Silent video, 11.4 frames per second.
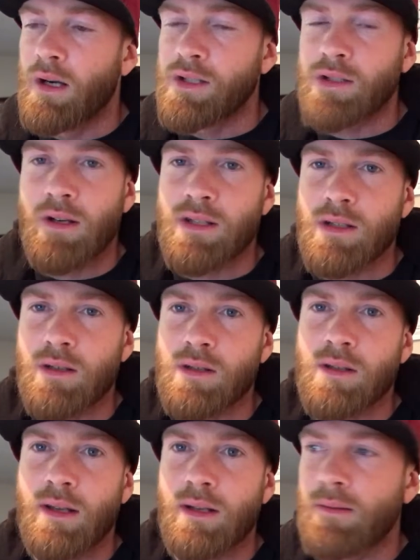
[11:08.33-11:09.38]

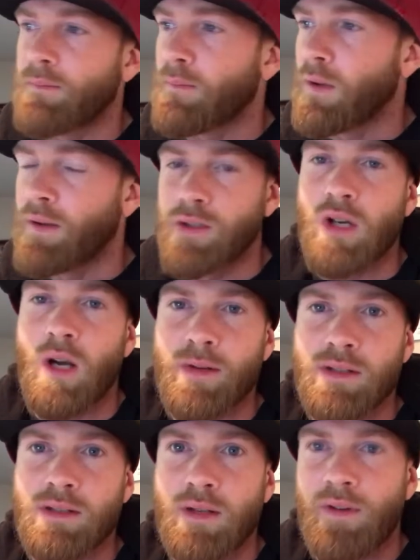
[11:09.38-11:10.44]
stressors, like the
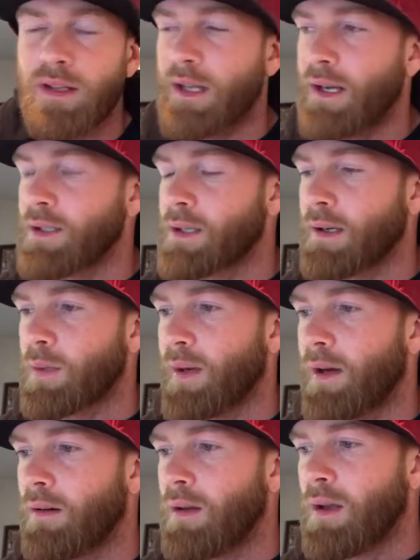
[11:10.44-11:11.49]
traumas and stuff like that I just talked
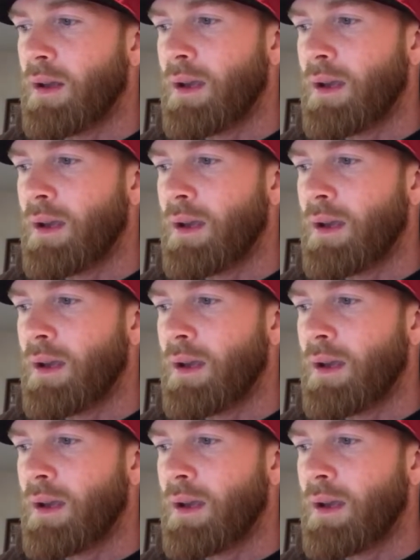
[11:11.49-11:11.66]
about.